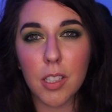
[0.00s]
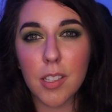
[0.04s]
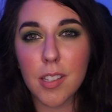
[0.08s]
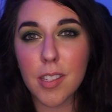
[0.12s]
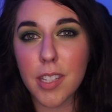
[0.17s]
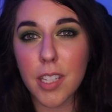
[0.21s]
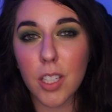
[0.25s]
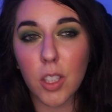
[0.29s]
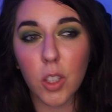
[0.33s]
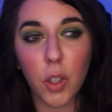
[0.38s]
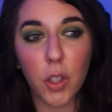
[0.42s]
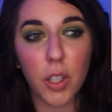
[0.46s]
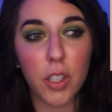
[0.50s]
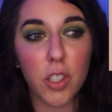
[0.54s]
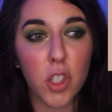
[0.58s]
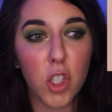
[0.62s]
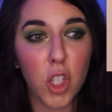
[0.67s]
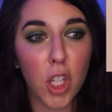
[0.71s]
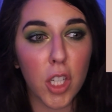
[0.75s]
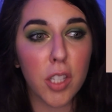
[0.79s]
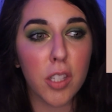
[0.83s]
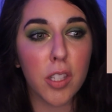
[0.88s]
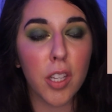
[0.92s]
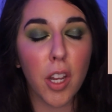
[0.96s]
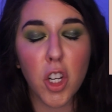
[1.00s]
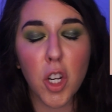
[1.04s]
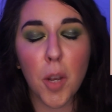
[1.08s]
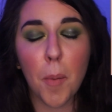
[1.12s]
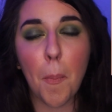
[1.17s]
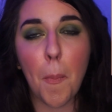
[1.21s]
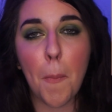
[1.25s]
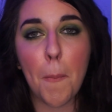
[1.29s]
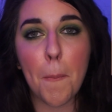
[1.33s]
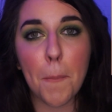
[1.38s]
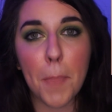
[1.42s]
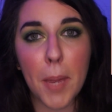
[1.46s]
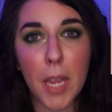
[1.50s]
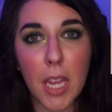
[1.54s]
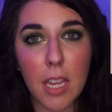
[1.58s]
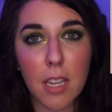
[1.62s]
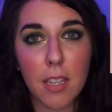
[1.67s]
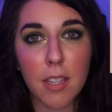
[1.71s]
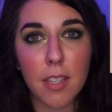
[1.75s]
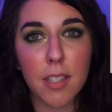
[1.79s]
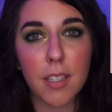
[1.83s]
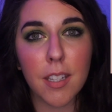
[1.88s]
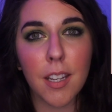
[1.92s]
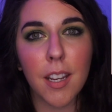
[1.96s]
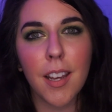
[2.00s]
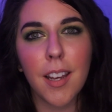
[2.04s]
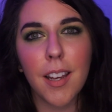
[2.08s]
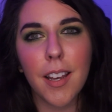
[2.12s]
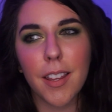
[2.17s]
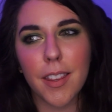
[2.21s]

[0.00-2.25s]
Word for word: concealer is just such a beast